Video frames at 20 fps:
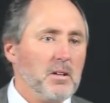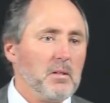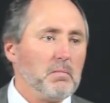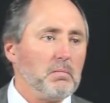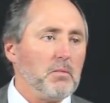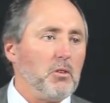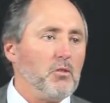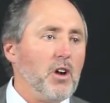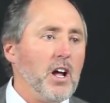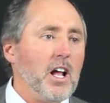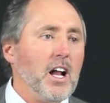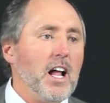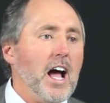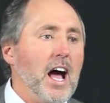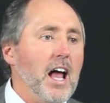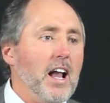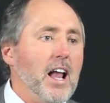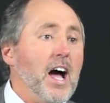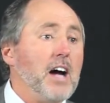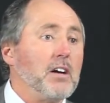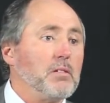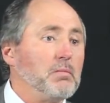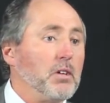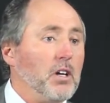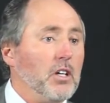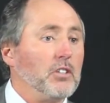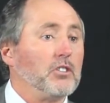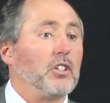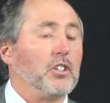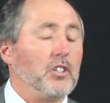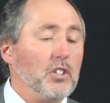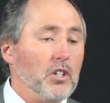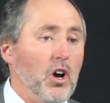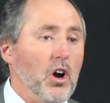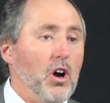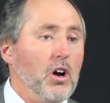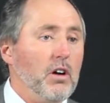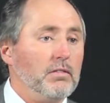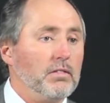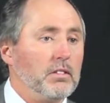But really, I like them because they're
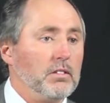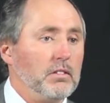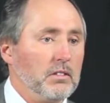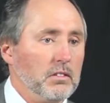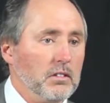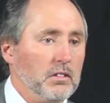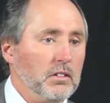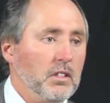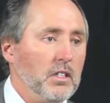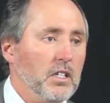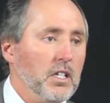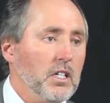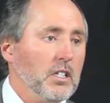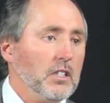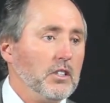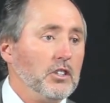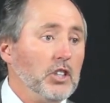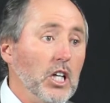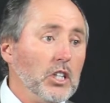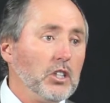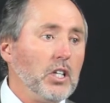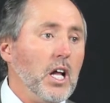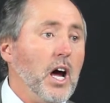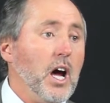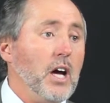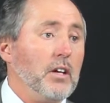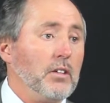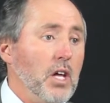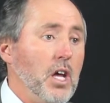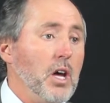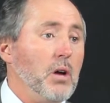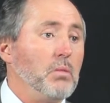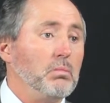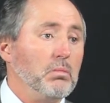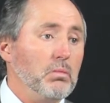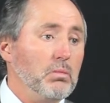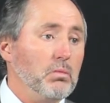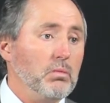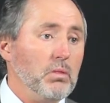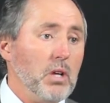tough. Just like
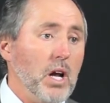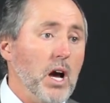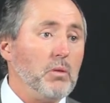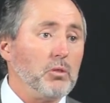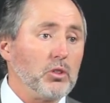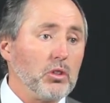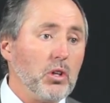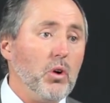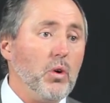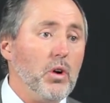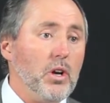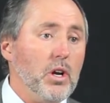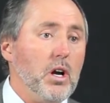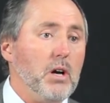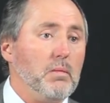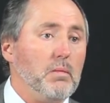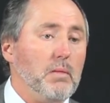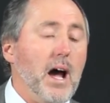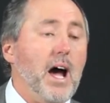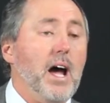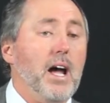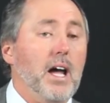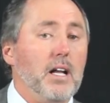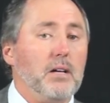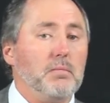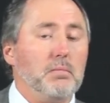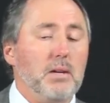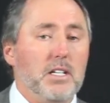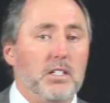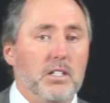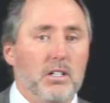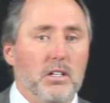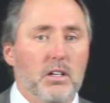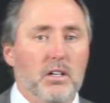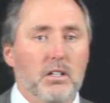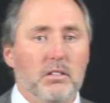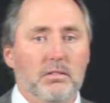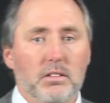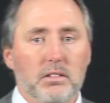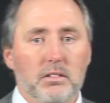them, when I was growing up, I had to be tough.